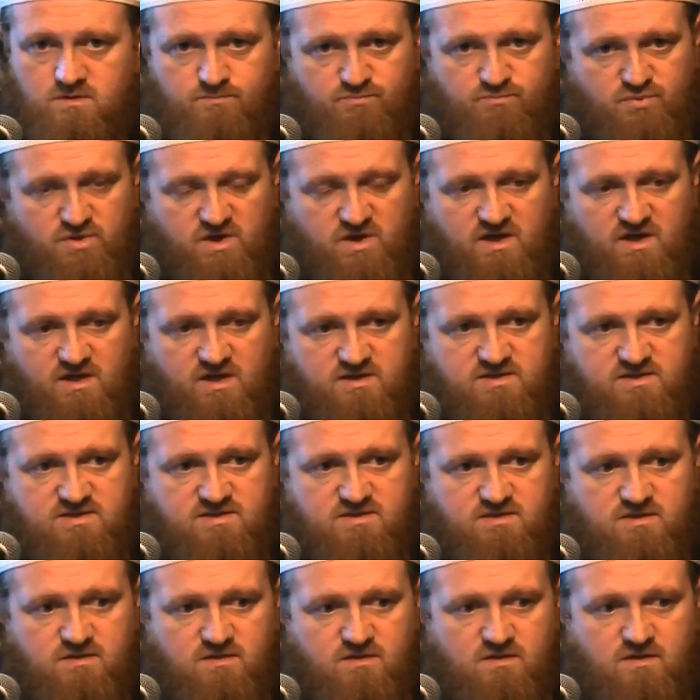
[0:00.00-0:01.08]
prayer
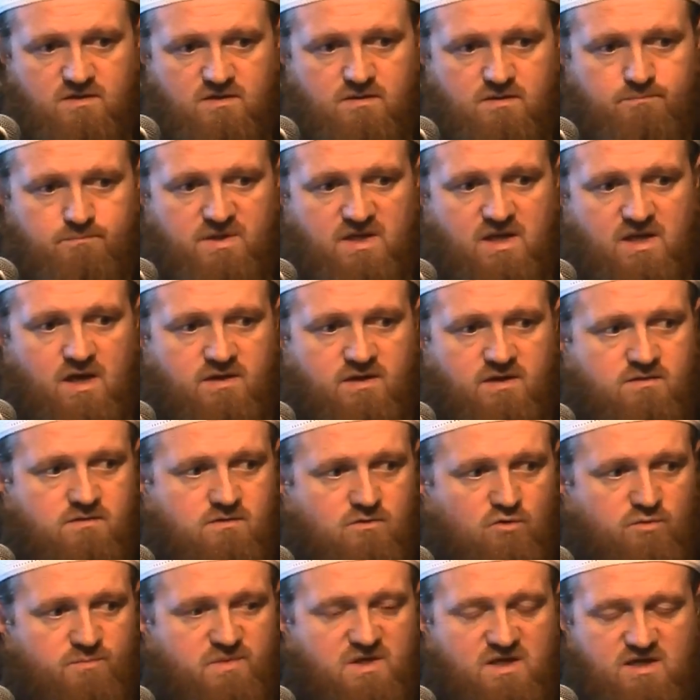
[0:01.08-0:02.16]
is begun
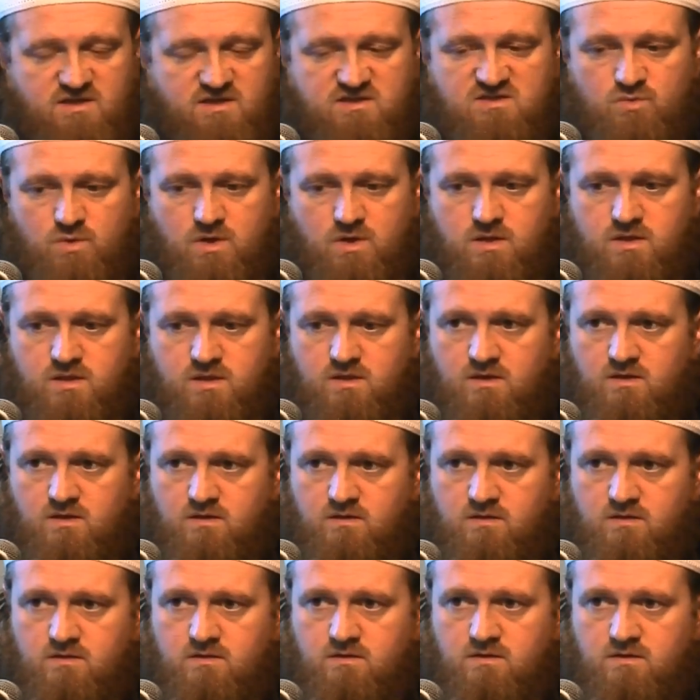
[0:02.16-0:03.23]
or begins with
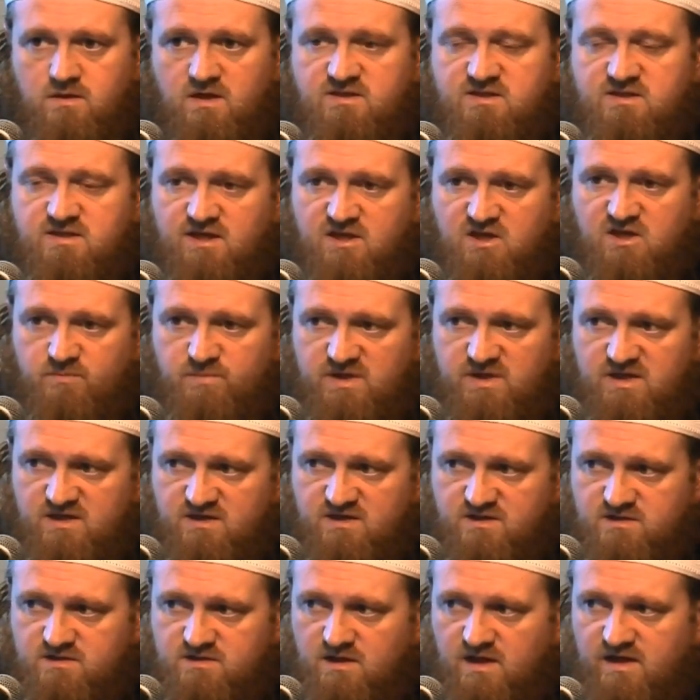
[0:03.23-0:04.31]
a takbir
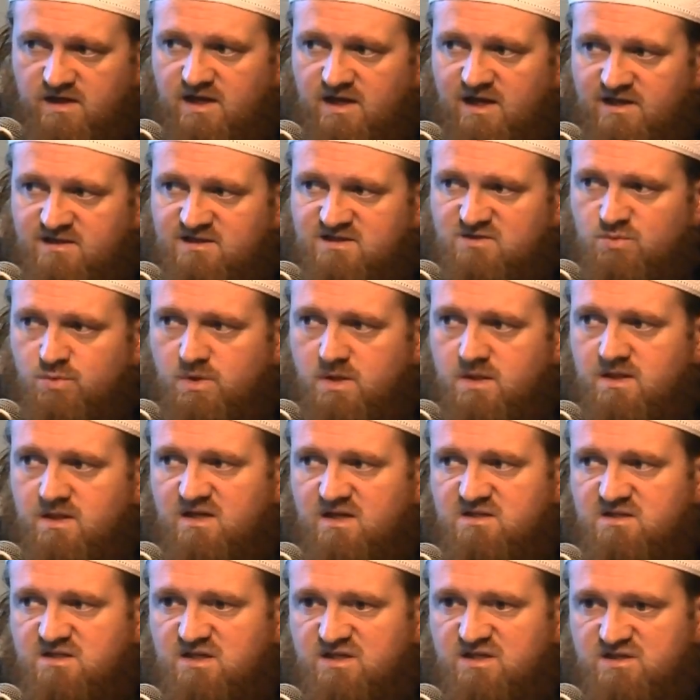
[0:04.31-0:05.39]
and ends with a
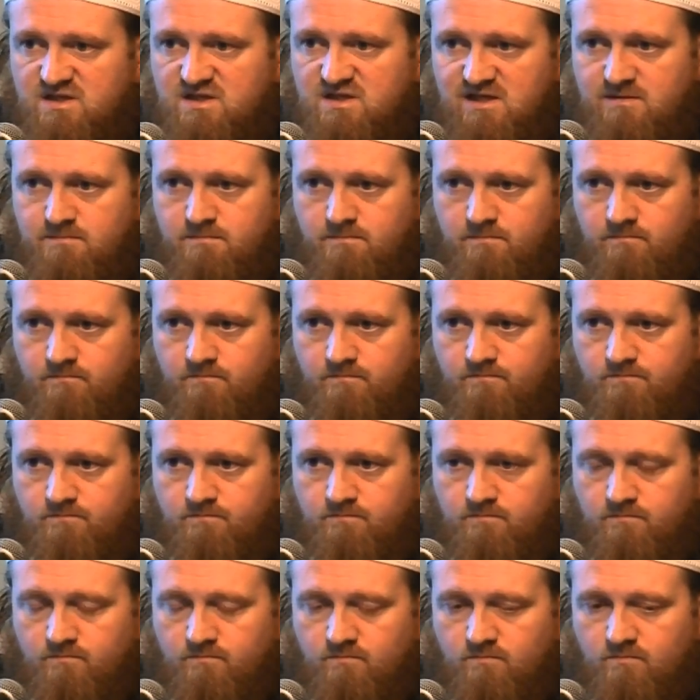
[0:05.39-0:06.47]
taslim.
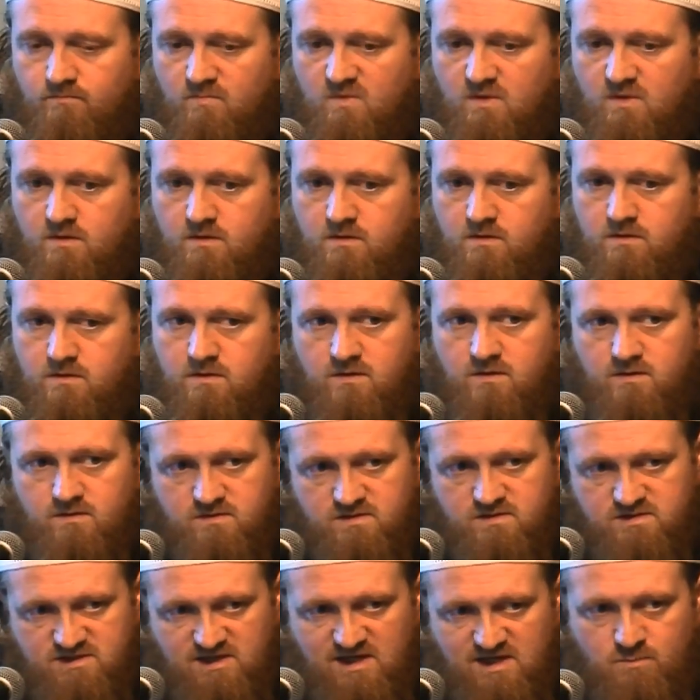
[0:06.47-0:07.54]

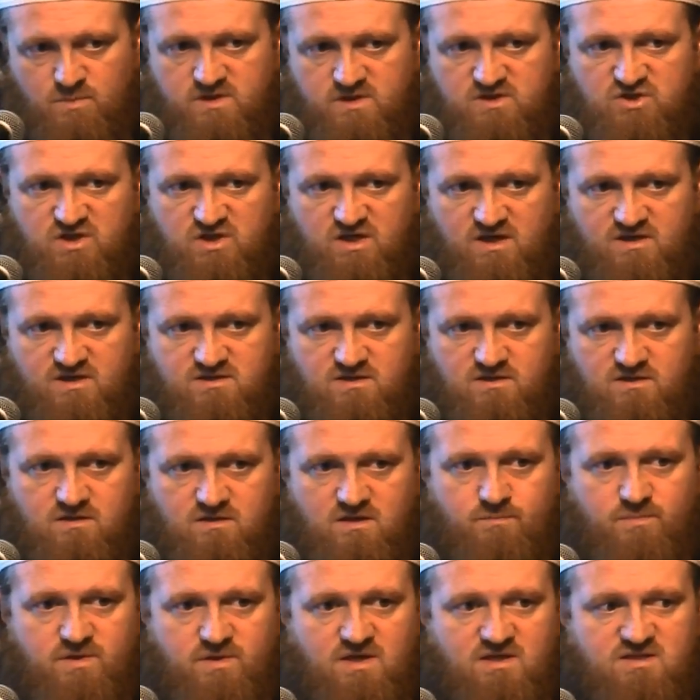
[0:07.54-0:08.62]
Same with janazah.
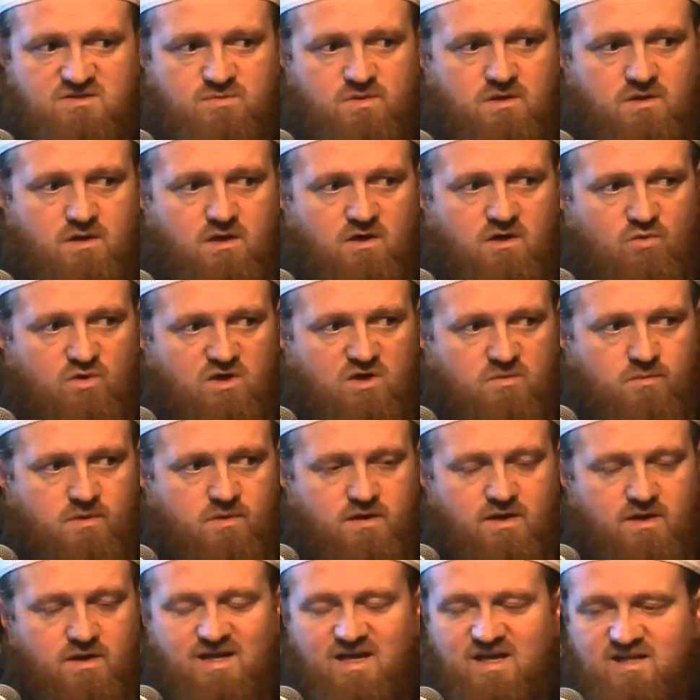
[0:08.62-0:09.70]
It begins with Allahu Akbar
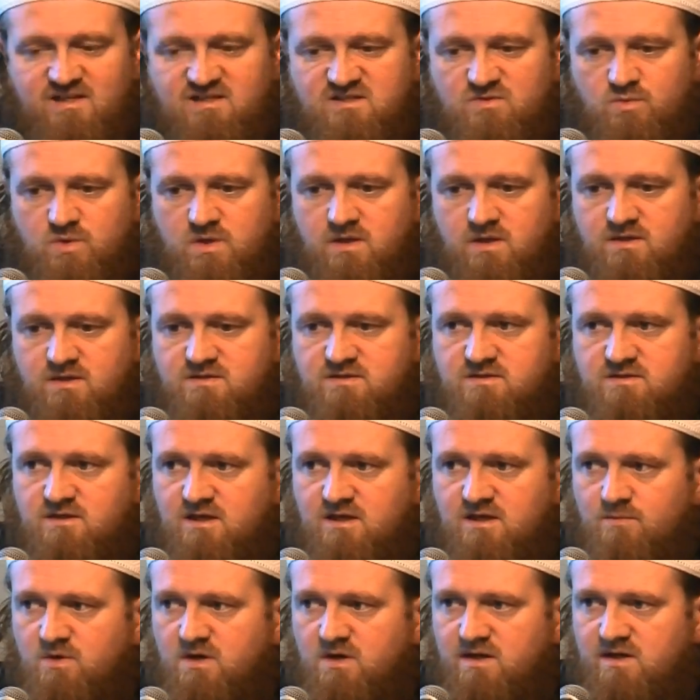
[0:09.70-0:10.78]
and ends with
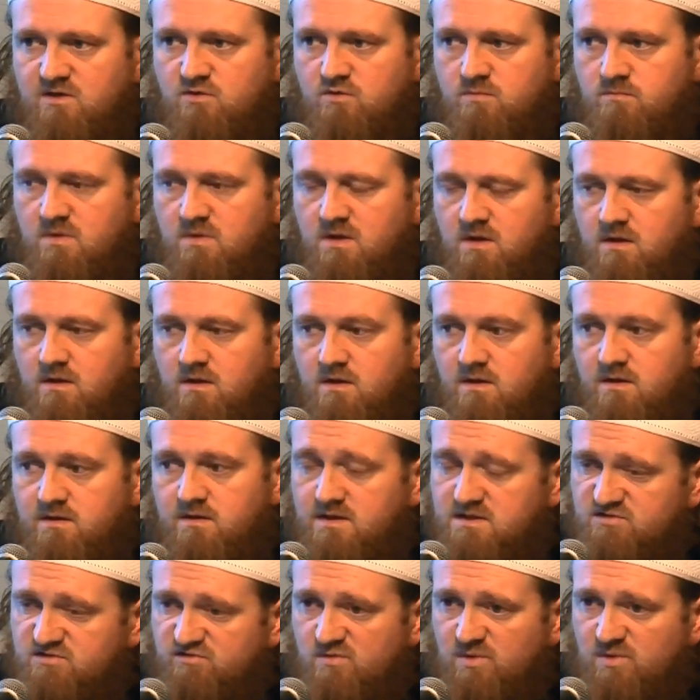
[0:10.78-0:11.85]
Assalamu alaikum. Now,
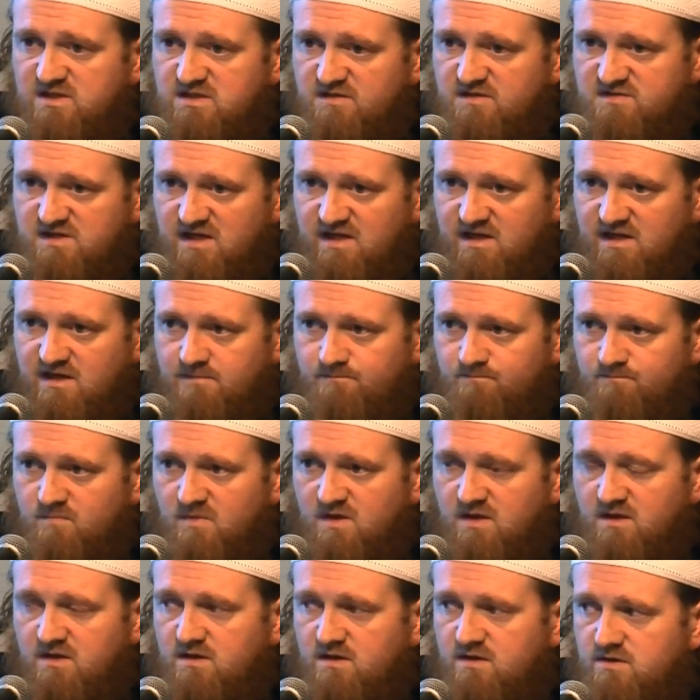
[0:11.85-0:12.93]
there's three ways of saying it.
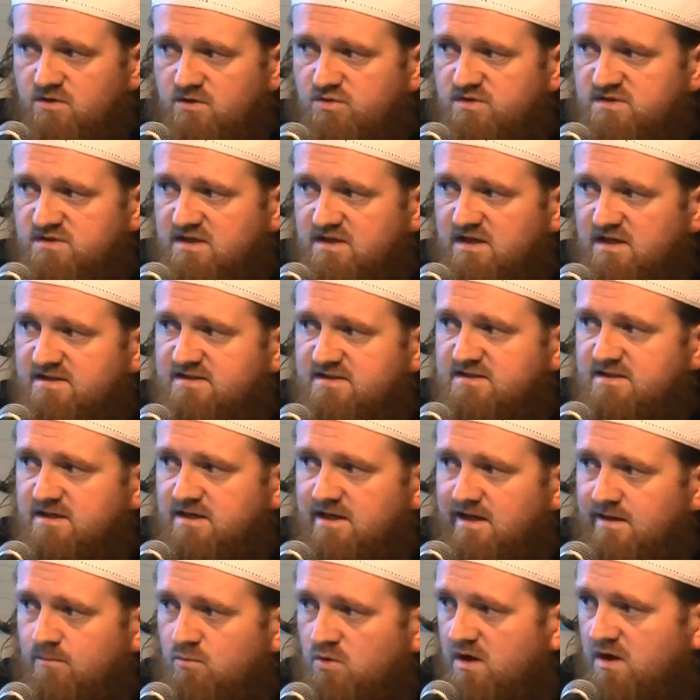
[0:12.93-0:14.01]
You can say
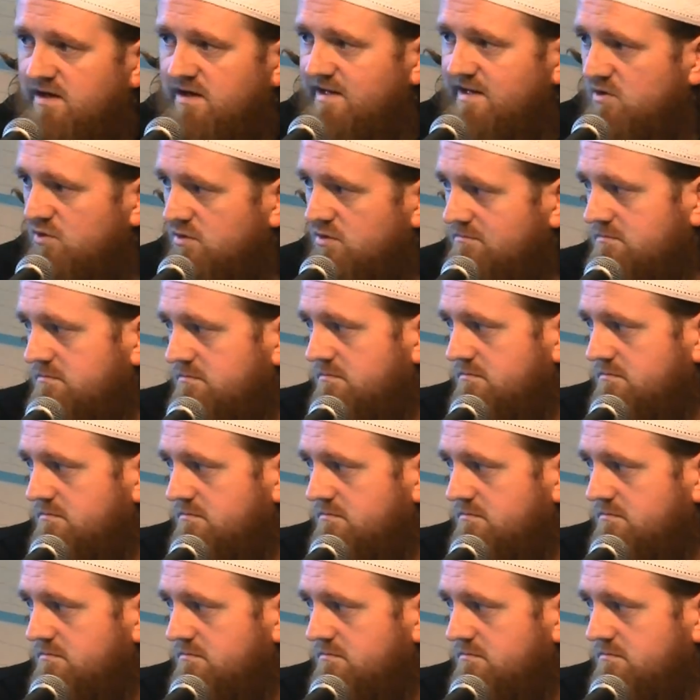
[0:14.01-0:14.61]
Assalamu alaikum,